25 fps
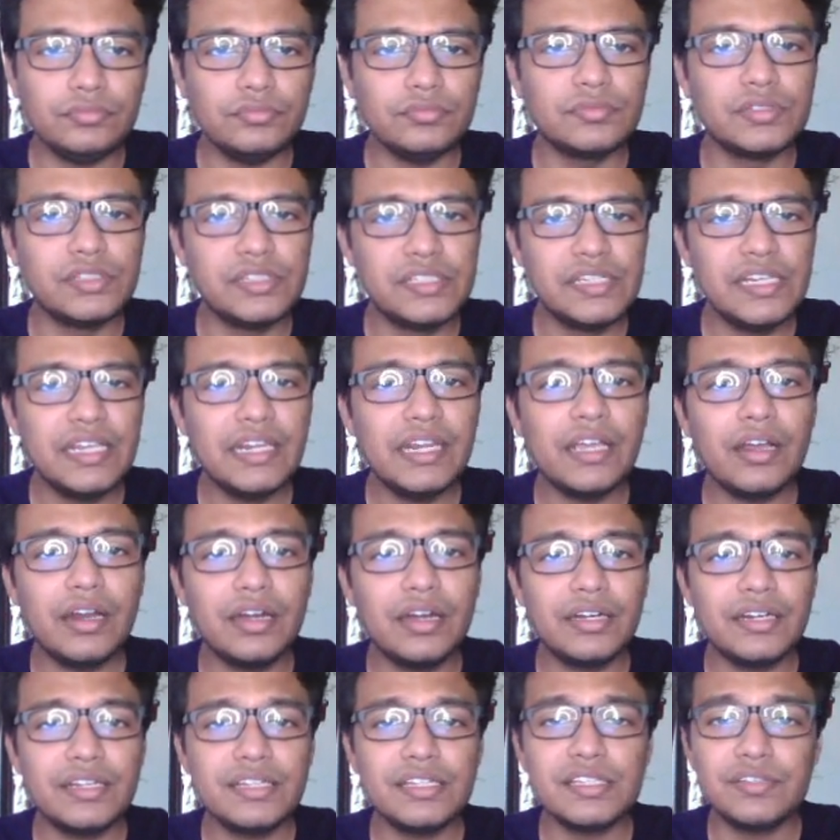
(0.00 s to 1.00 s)
DNA
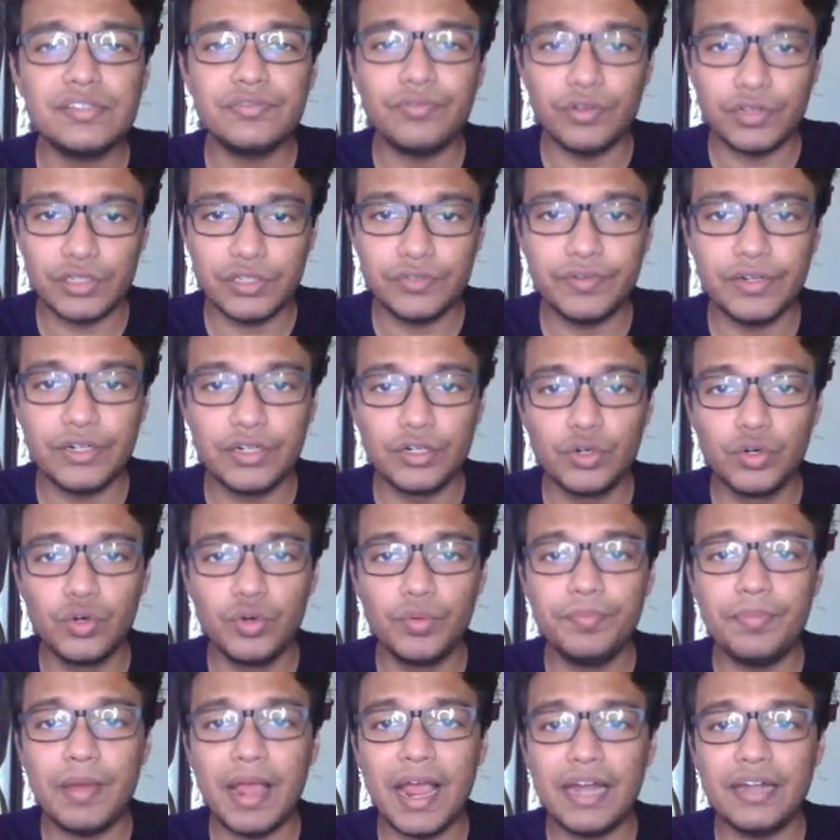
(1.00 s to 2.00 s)
contains phosphate
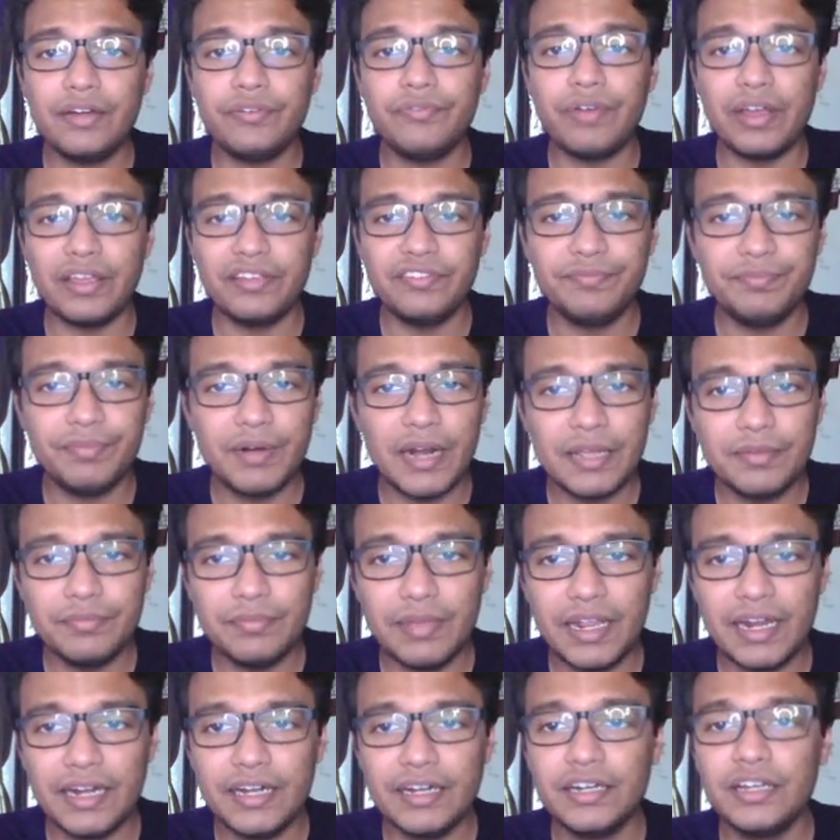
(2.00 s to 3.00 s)
group at 5'
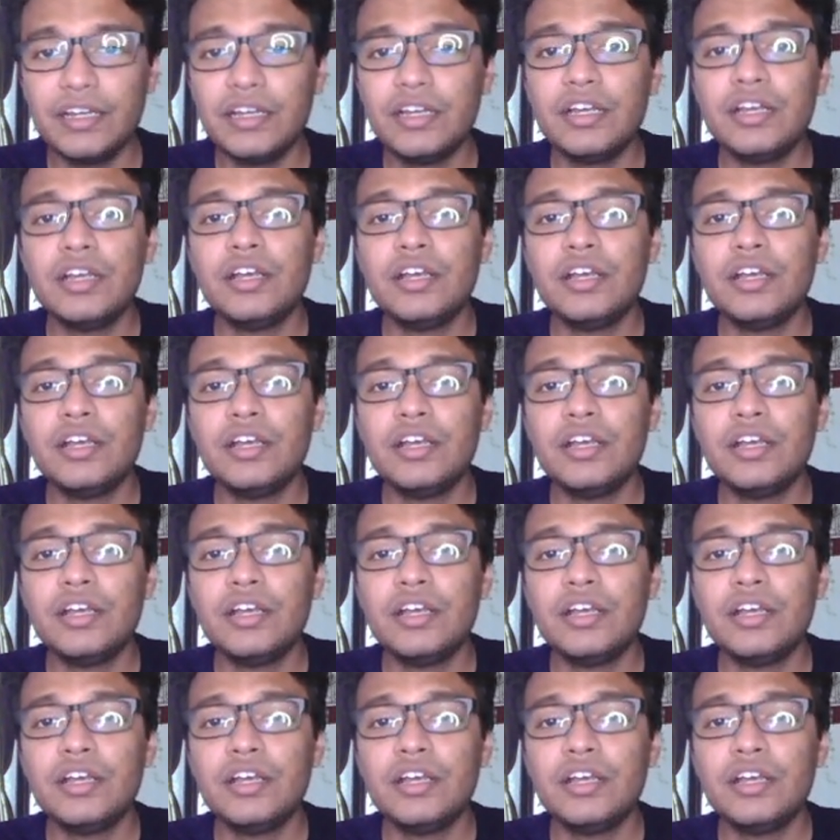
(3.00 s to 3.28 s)
end